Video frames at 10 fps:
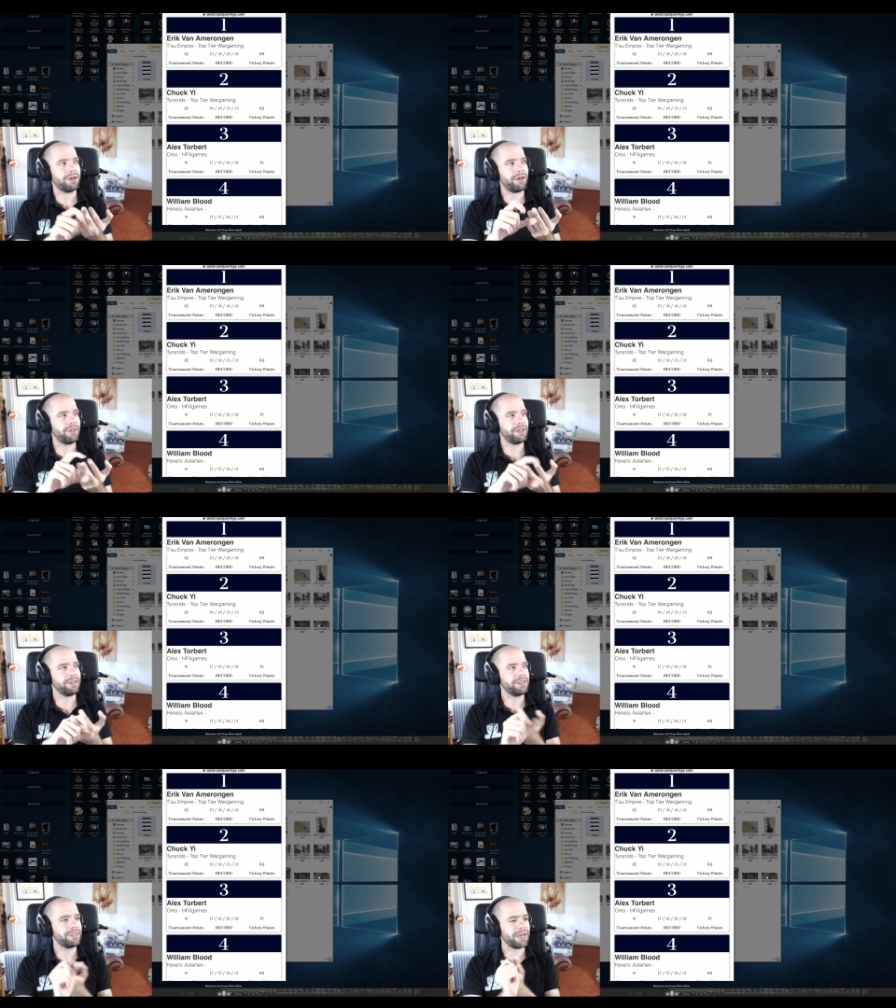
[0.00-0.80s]
and
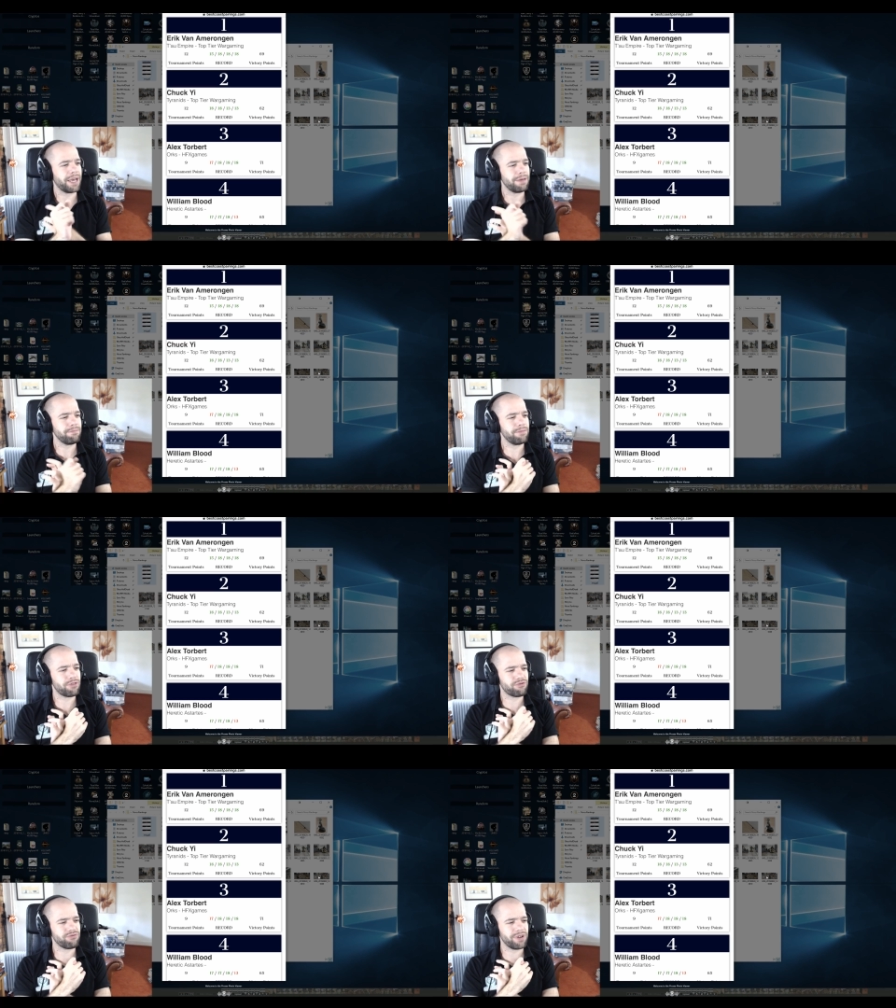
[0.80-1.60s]
then game
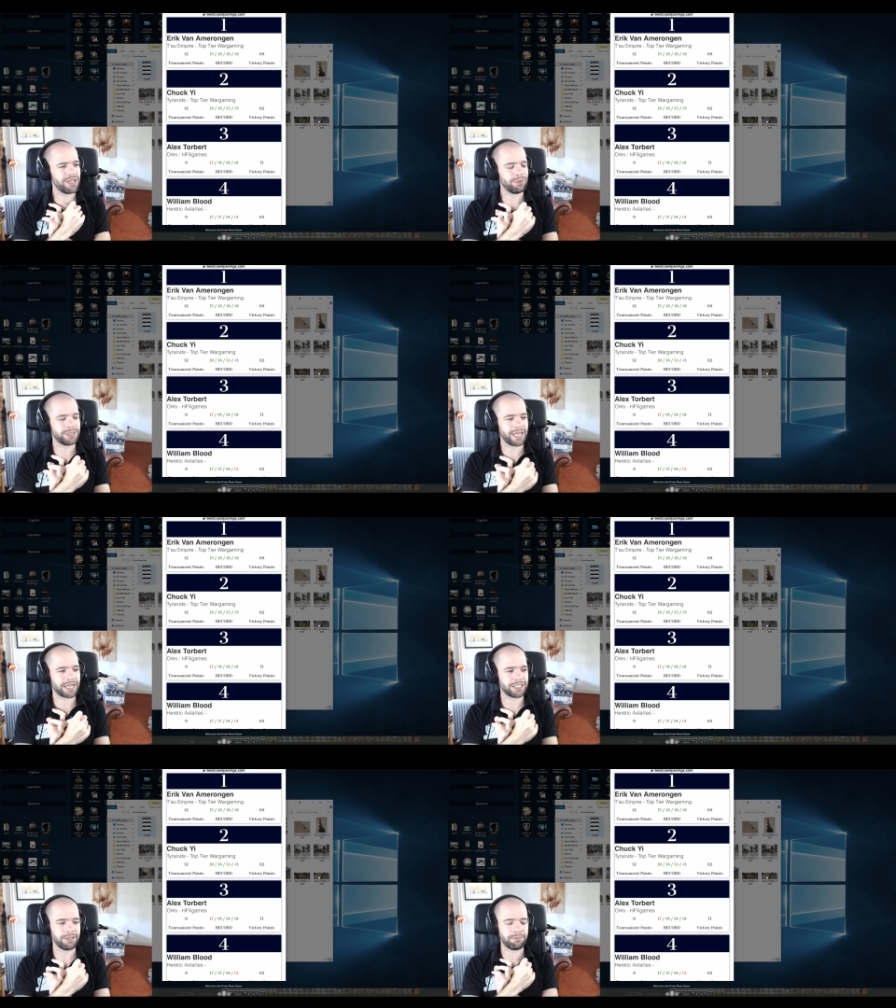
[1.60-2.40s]
three was
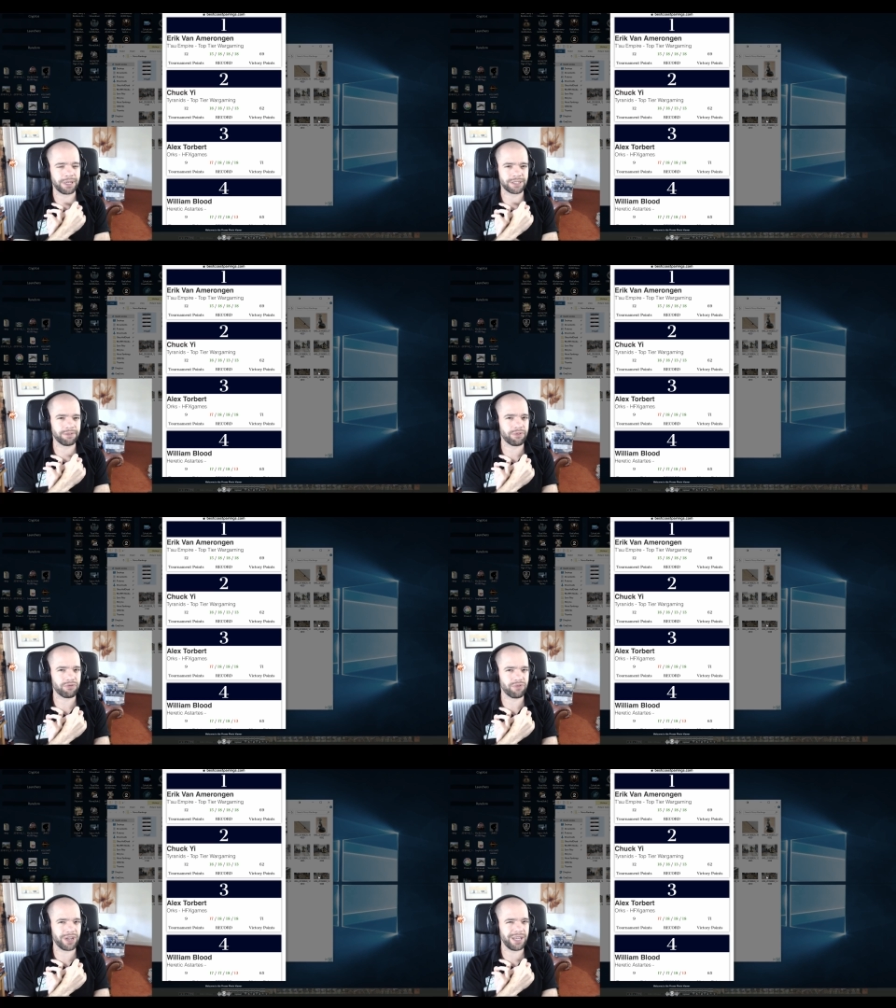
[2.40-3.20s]
actually a best of
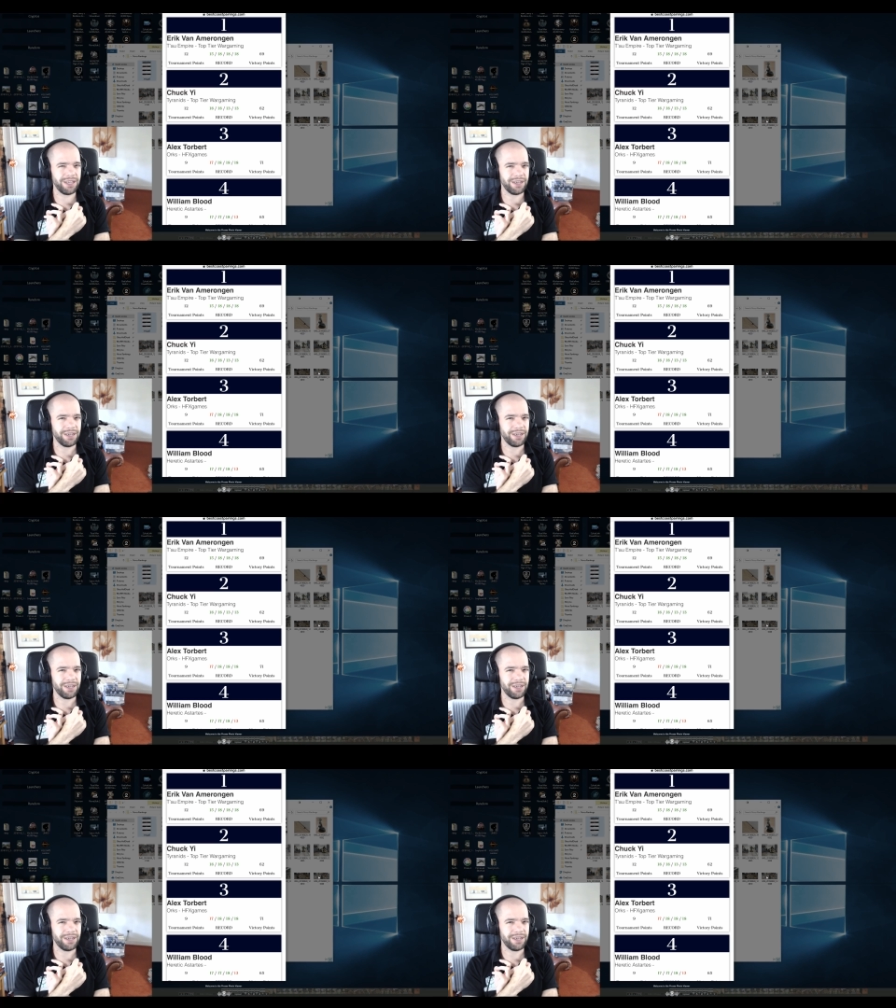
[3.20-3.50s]
three.